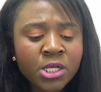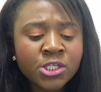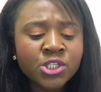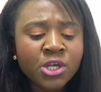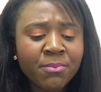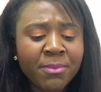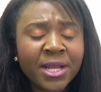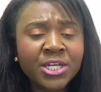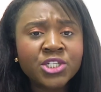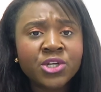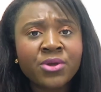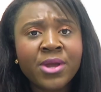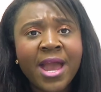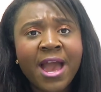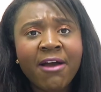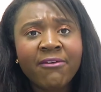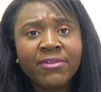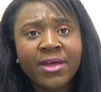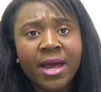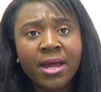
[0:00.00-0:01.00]
So make sure you
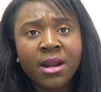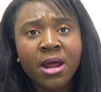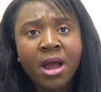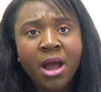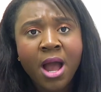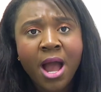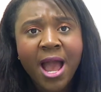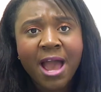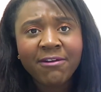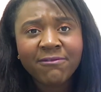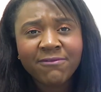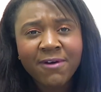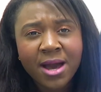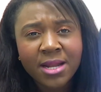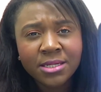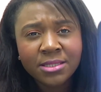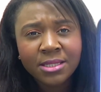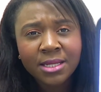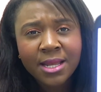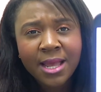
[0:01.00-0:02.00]
have that. I
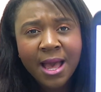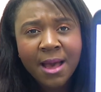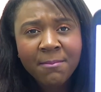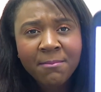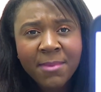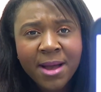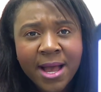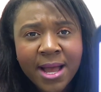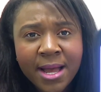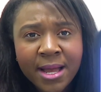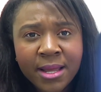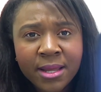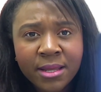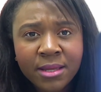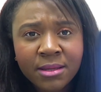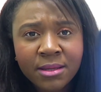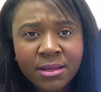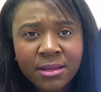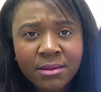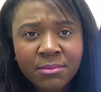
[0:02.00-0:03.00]
finally got
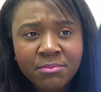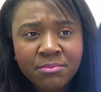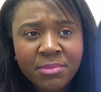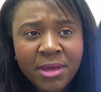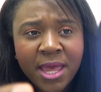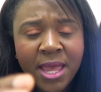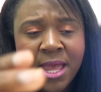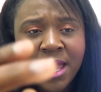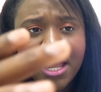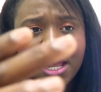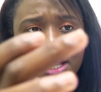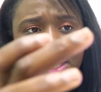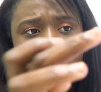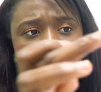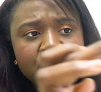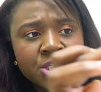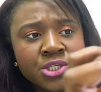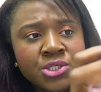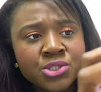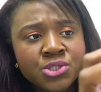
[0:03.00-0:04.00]
my
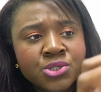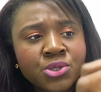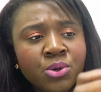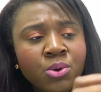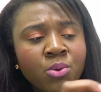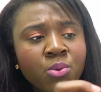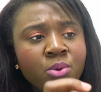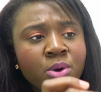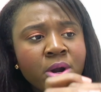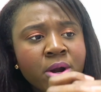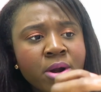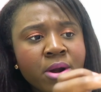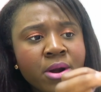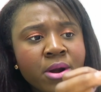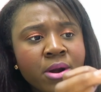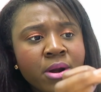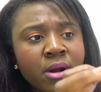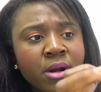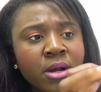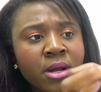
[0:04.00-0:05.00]
page to
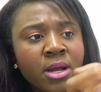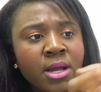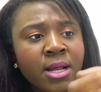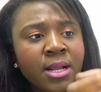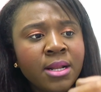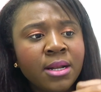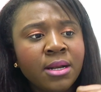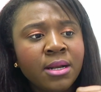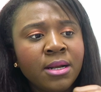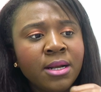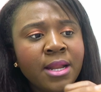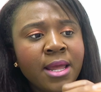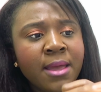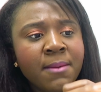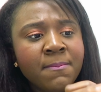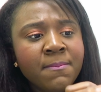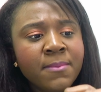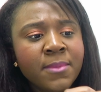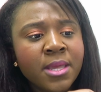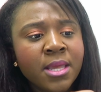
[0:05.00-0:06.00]
work.
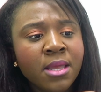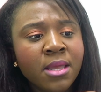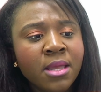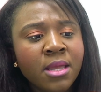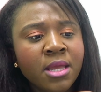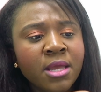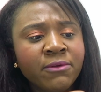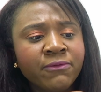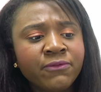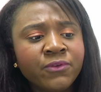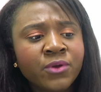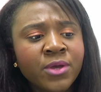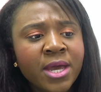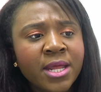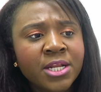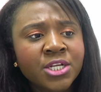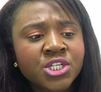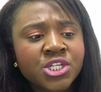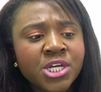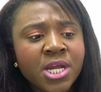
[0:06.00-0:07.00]
Let me, if you
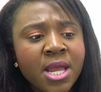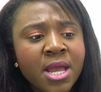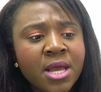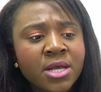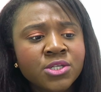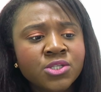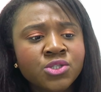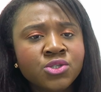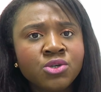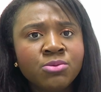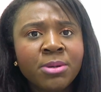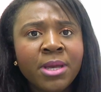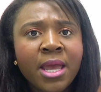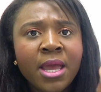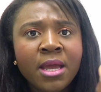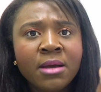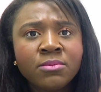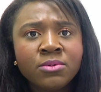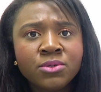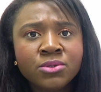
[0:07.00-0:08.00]
get a chance, you'll
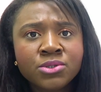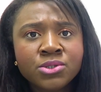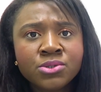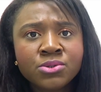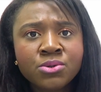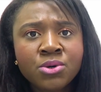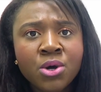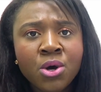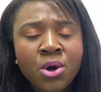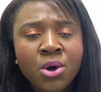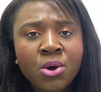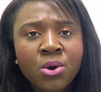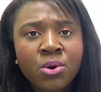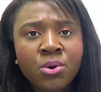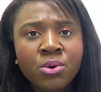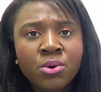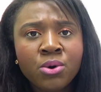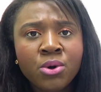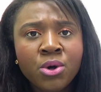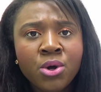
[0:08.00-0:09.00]
be able to
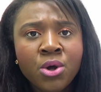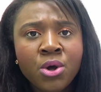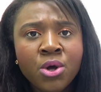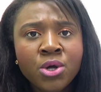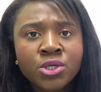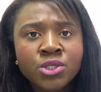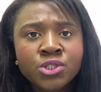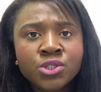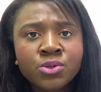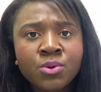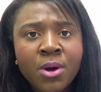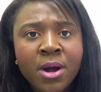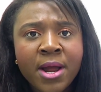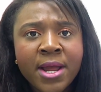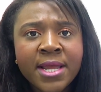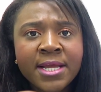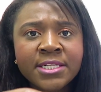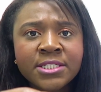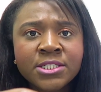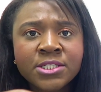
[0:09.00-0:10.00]
go to
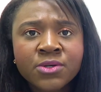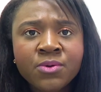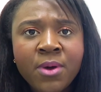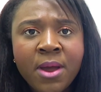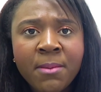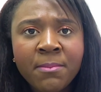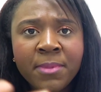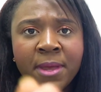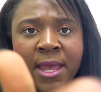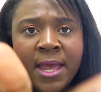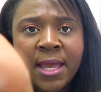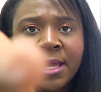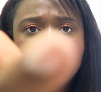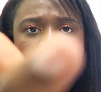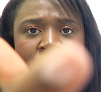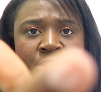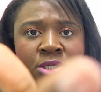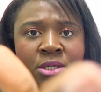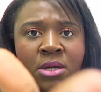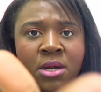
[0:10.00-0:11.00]
our Instagram
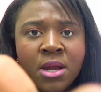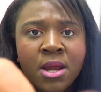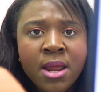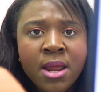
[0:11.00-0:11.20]
page